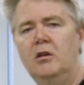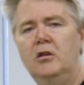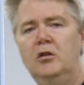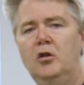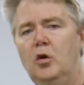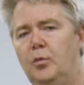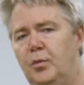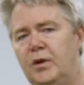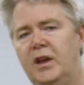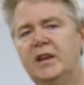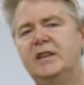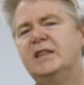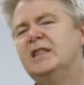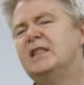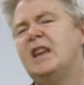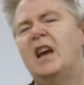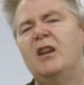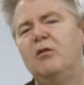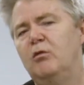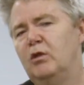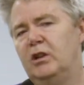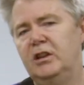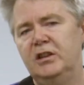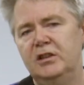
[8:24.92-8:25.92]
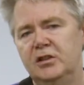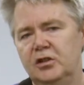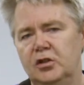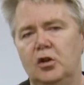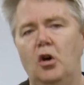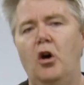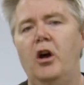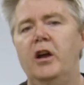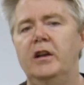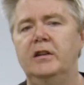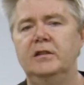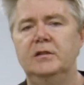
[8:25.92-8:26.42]
UPSs aren't really
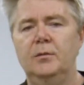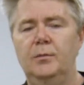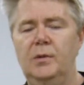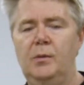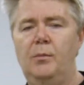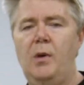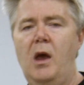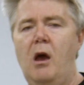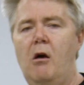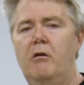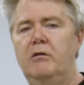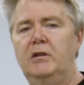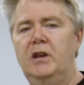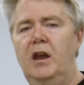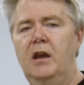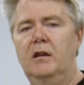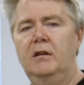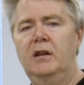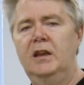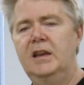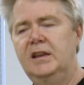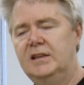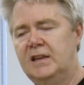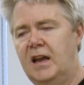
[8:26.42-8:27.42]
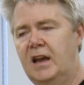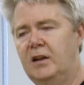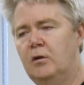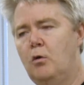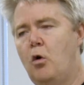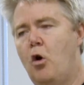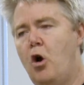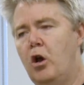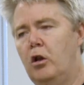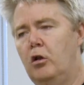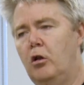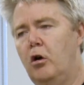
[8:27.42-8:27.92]
designed to be powered down. He's had
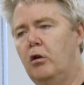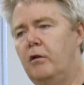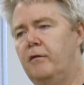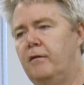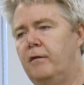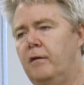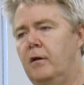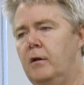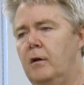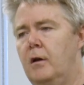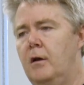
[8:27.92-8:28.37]
quite a lot of,